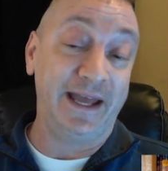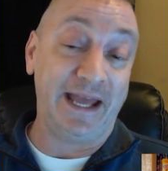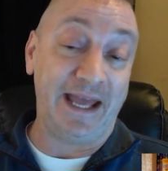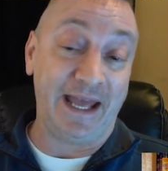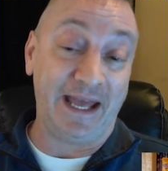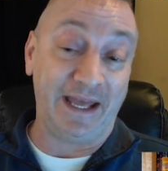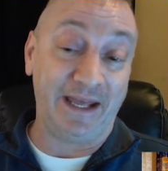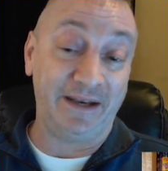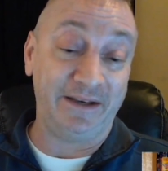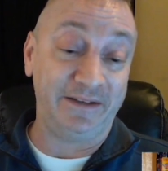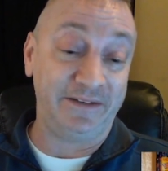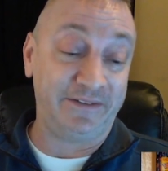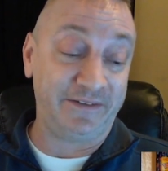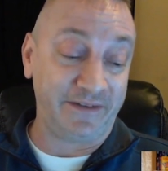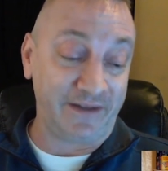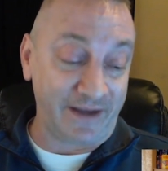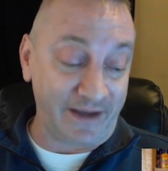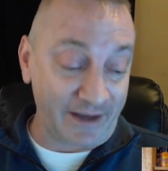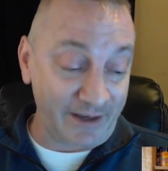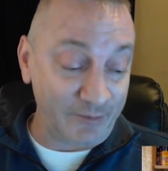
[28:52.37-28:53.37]

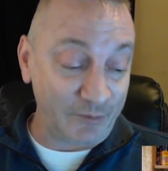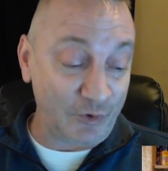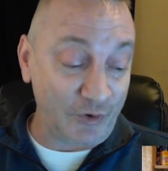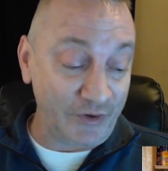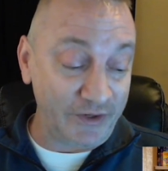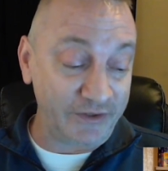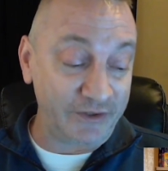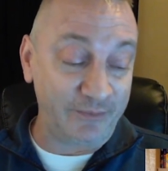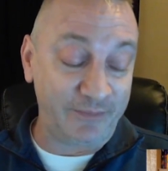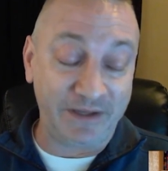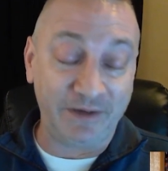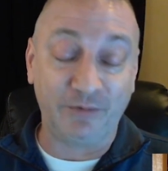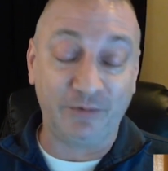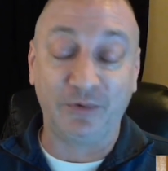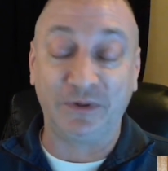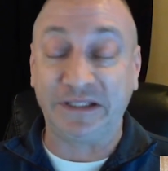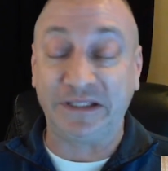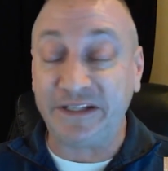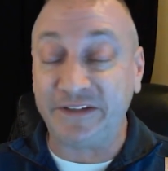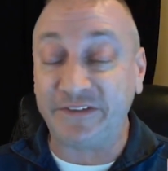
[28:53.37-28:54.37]
and I'm going to be
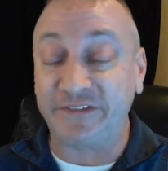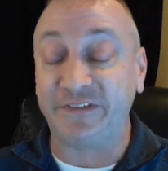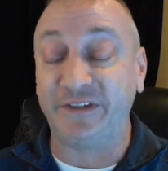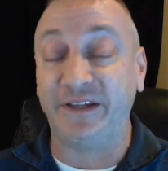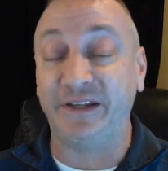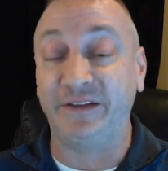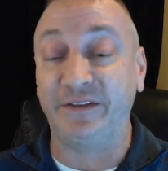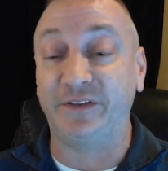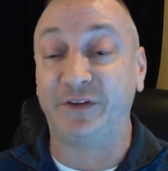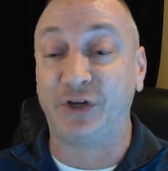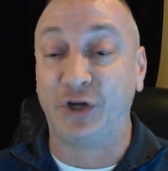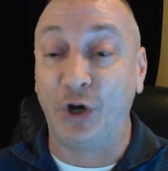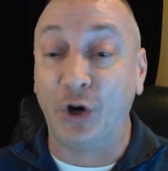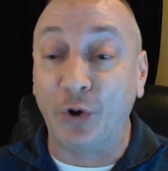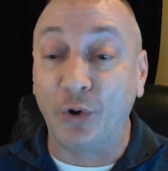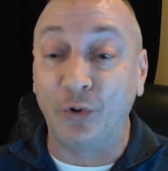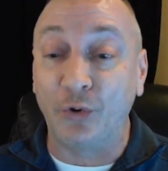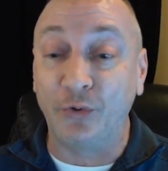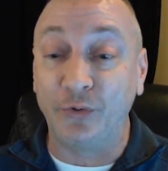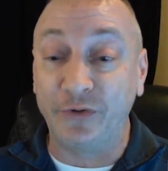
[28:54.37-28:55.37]
releasing the
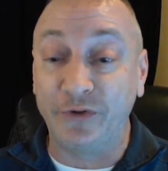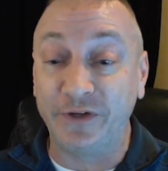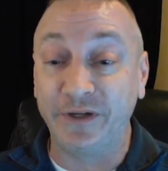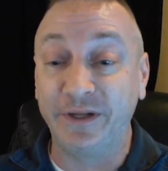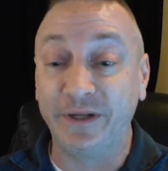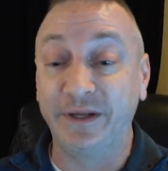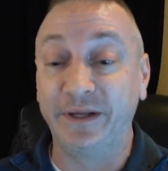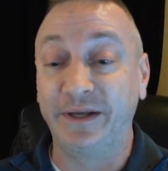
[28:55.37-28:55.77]
code